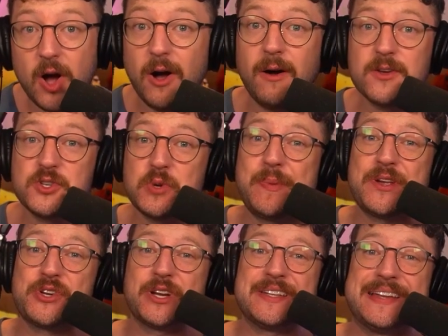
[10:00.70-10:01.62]
Also, be
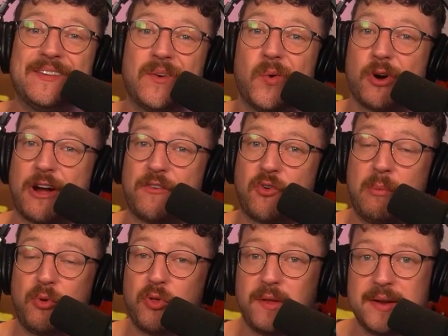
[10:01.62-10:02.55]
sure to download Warcraft
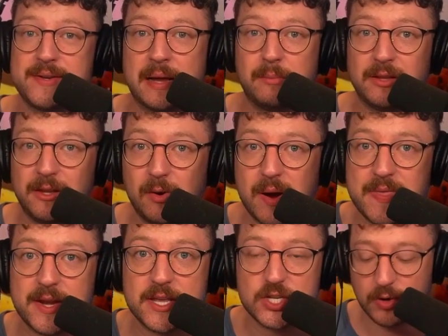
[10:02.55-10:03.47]
Rumble through the link down below in
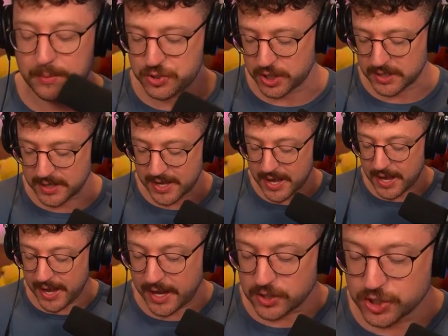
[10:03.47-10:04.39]
the description
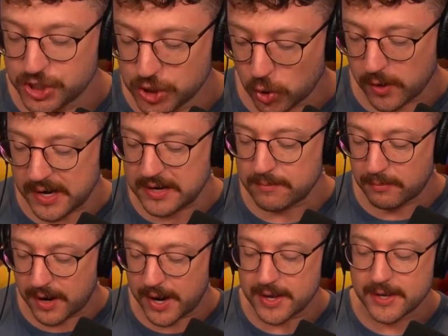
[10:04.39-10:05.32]
and join
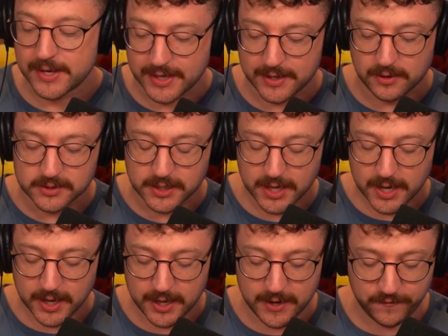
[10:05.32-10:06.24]
my guild
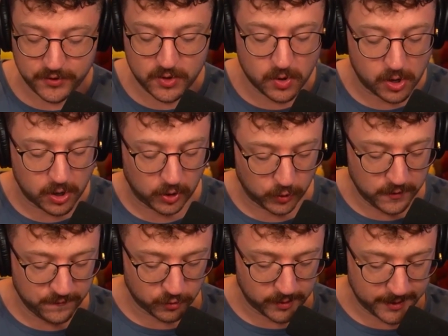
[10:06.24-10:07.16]
if you are
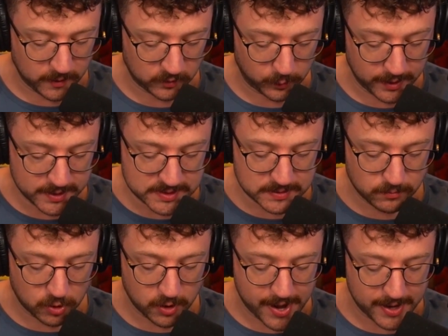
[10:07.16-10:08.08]
looking for a guild. We need some
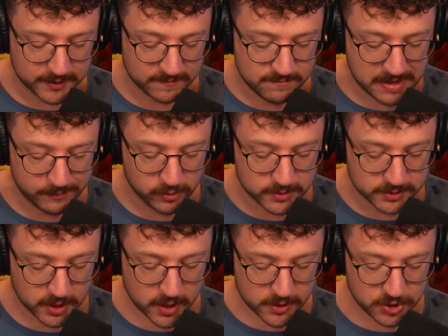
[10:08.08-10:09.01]
more active
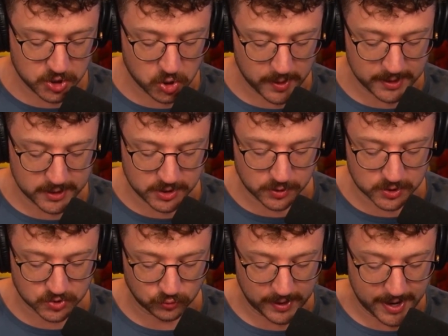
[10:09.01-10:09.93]
members to go in and do
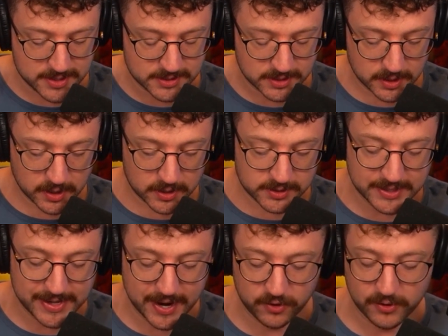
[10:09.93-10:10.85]
those raids
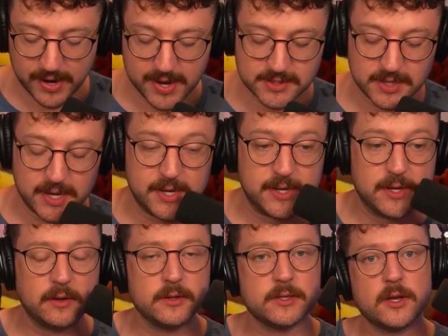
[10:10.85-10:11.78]
together as a
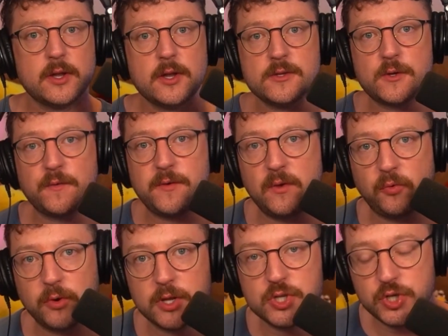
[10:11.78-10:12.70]
guild. So feel
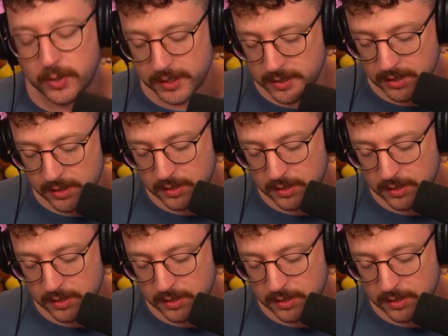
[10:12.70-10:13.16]
free to join.